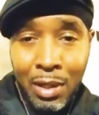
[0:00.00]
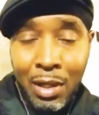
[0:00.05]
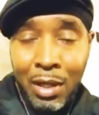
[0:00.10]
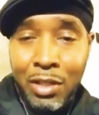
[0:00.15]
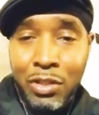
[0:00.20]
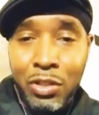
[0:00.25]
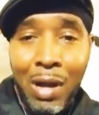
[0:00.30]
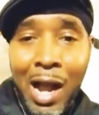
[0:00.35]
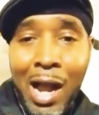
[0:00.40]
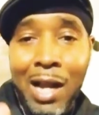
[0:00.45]

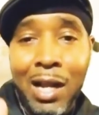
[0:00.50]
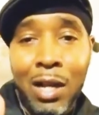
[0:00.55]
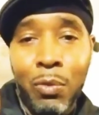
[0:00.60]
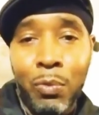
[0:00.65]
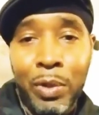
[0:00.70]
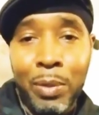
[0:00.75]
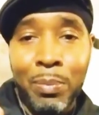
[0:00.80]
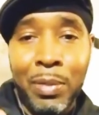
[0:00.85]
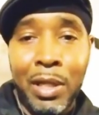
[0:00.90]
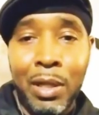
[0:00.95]
So how can
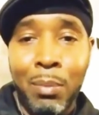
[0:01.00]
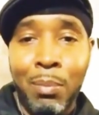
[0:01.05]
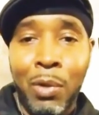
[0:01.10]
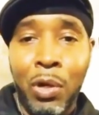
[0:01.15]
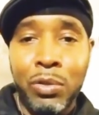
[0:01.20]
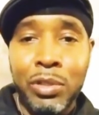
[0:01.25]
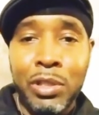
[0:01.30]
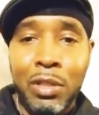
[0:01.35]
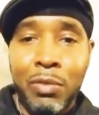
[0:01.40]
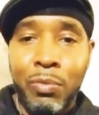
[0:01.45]
we be in
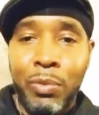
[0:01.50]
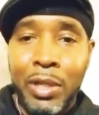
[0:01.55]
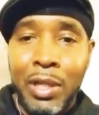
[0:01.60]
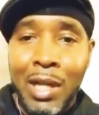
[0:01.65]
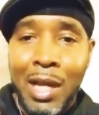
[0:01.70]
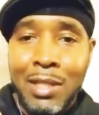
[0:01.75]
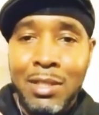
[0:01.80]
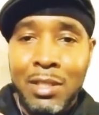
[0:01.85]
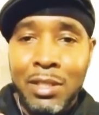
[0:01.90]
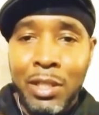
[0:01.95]
motion if we're
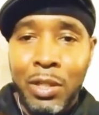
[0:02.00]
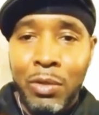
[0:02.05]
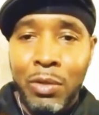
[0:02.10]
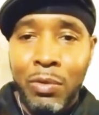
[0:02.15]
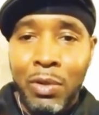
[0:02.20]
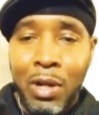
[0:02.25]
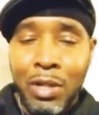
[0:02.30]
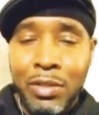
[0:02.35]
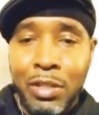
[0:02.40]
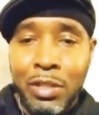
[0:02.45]
not centering
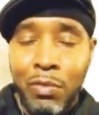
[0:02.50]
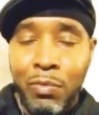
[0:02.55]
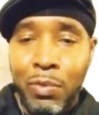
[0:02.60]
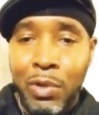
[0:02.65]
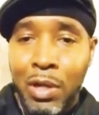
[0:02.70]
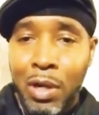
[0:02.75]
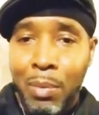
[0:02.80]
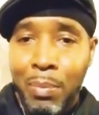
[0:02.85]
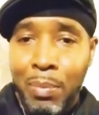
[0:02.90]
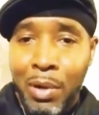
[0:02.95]
ourselves
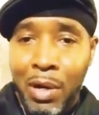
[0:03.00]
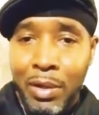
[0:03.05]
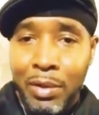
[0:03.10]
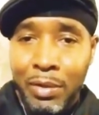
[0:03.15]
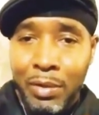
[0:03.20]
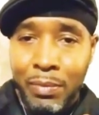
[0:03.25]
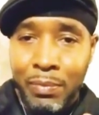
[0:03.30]
with our partner?